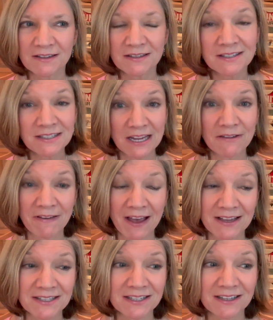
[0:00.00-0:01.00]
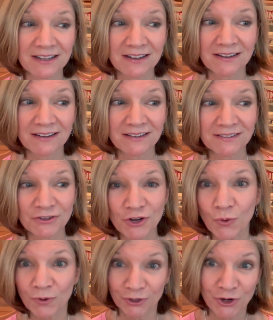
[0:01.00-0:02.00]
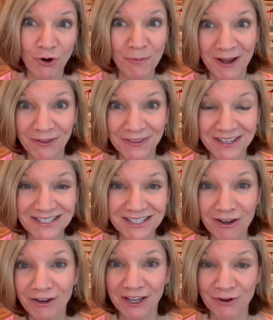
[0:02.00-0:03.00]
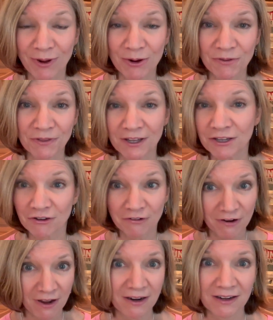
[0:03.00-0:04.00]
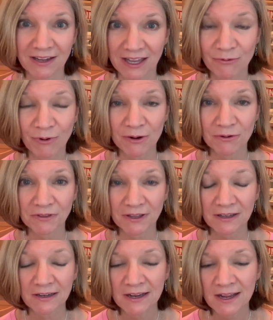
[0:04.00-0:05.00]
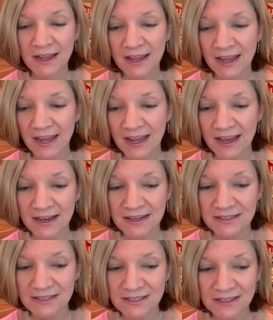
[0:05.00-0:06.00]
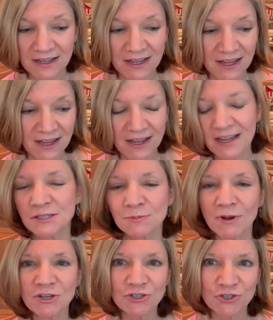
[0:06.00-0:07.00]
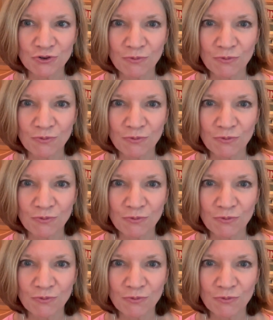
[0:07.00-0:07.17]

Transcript: safe as in no one will know about this, I'll get away with it. You're not gonna get away with it. And as much as you